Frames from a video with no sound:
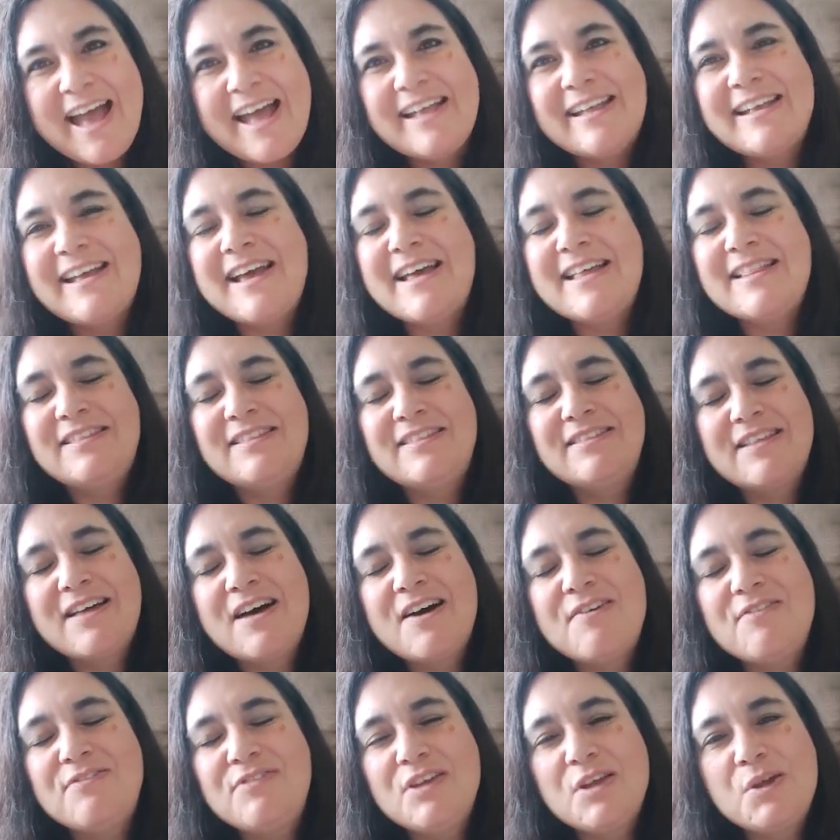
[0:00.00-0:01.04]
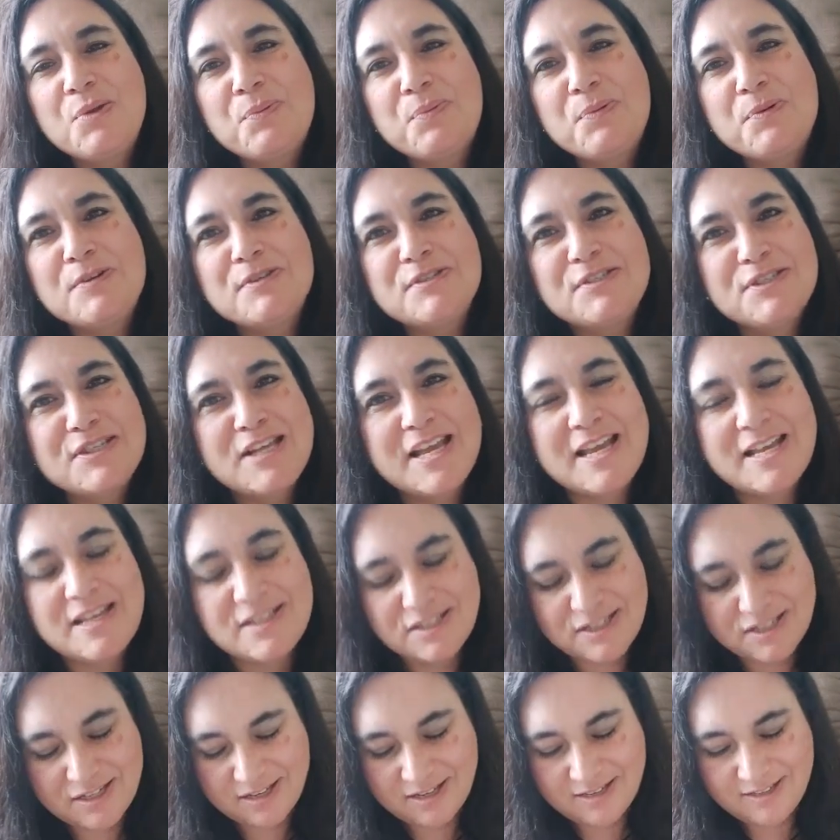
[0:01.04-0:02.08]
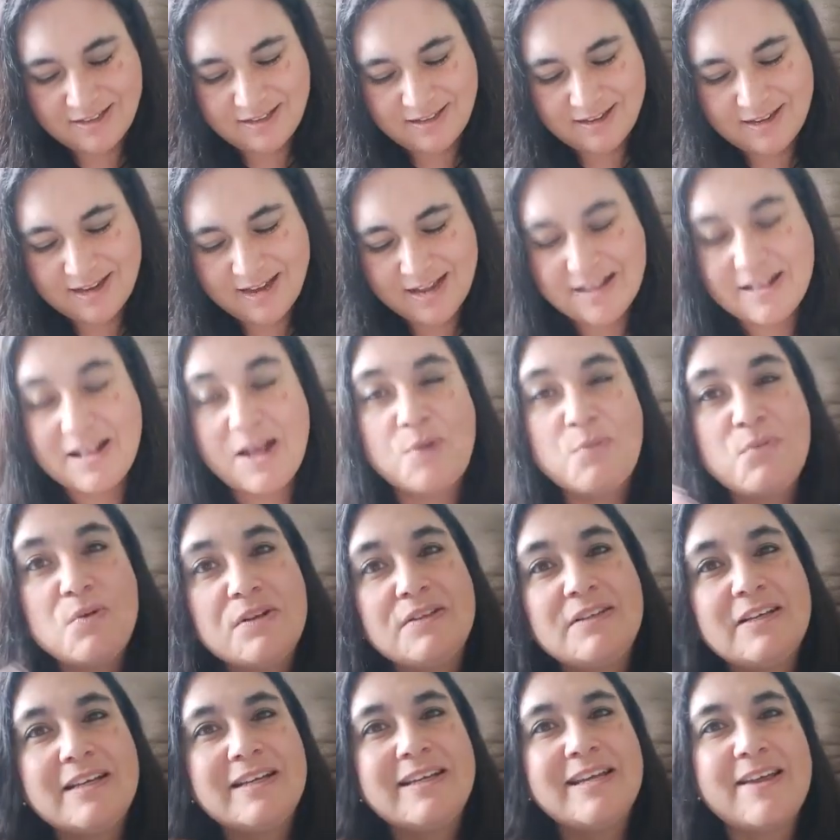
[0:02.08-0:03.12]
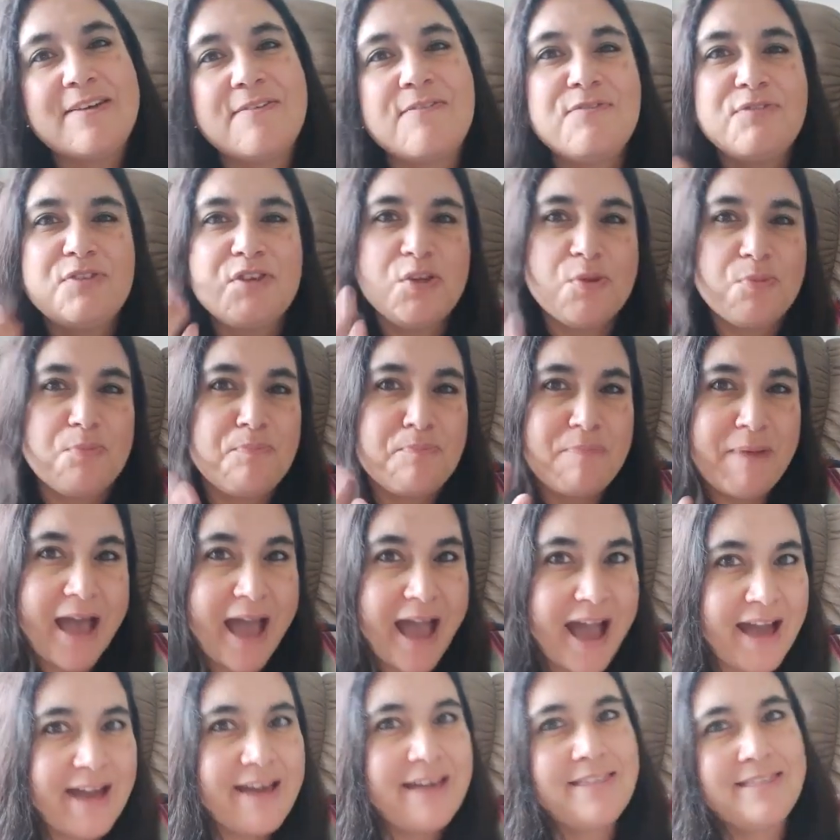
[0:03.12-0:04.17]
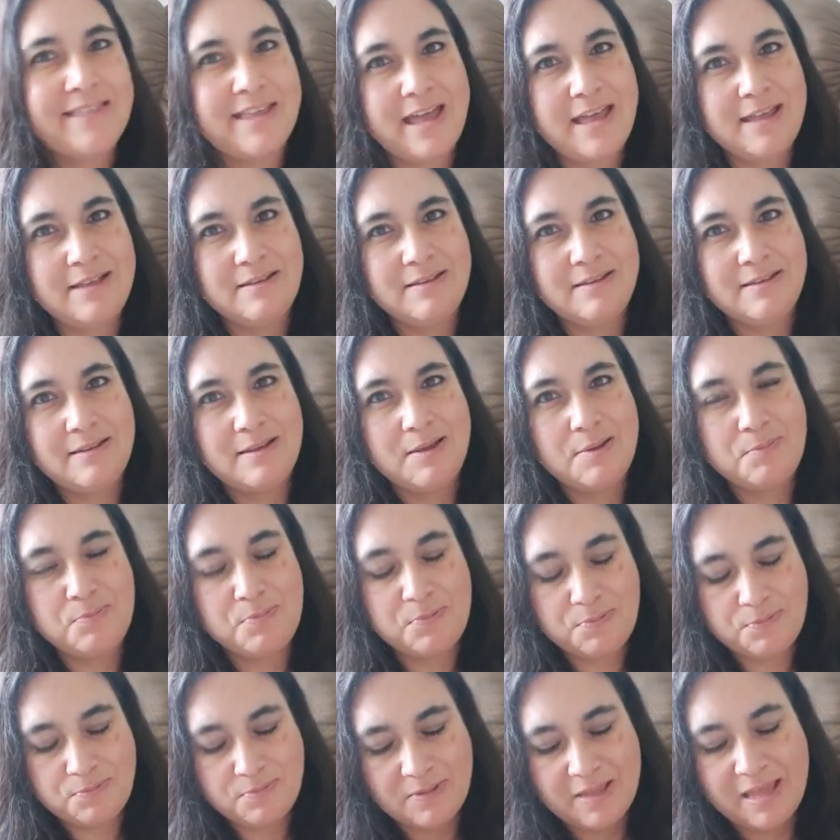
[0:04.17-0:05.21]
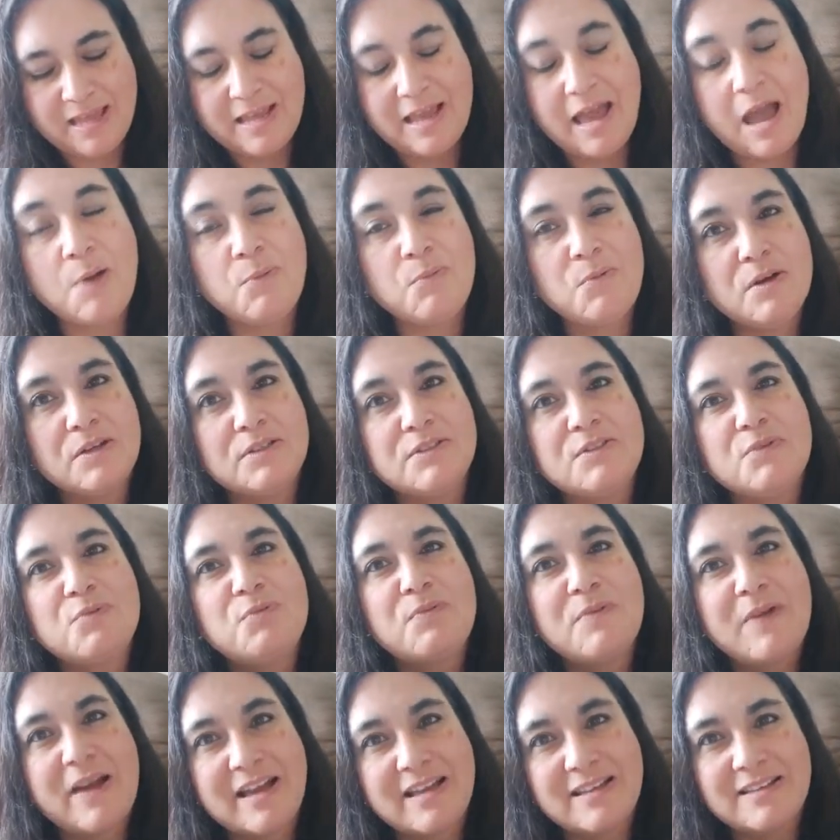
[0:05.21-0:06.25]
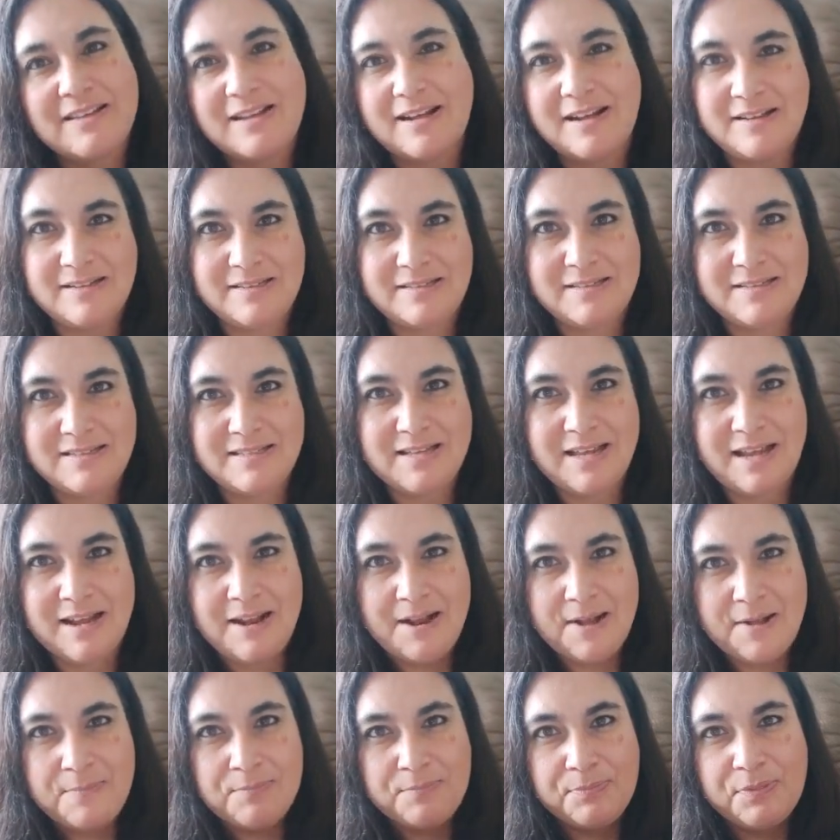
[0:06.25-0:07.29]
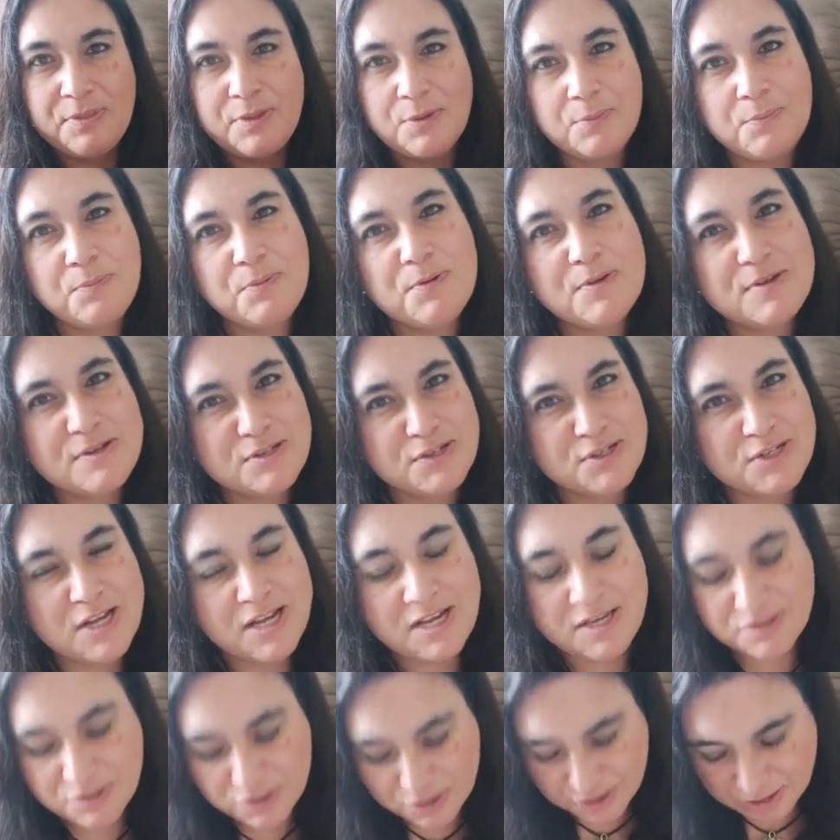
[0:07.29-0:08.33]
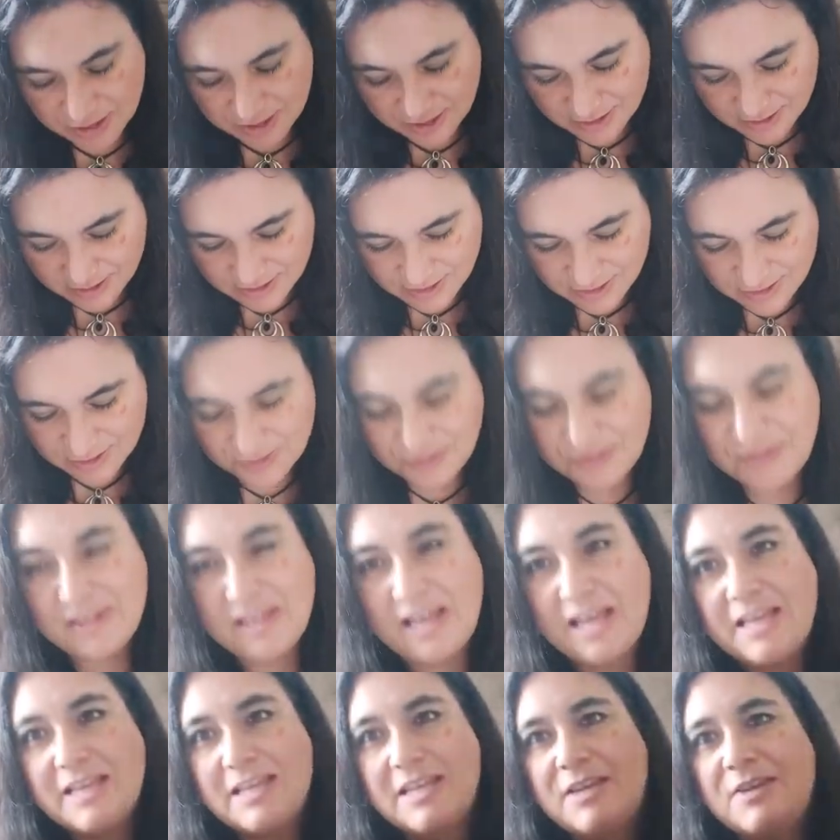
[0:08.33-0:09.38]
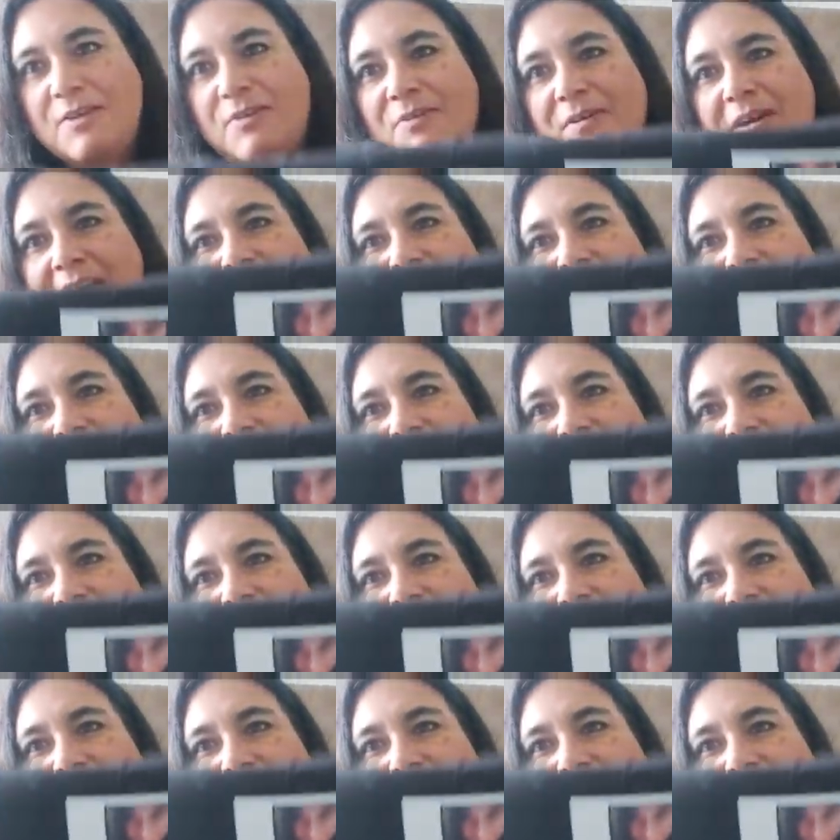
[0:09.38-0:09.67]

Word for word: I love the appreciation, and I want to give you back that, like, I want to recognize the appreciation. So thank you.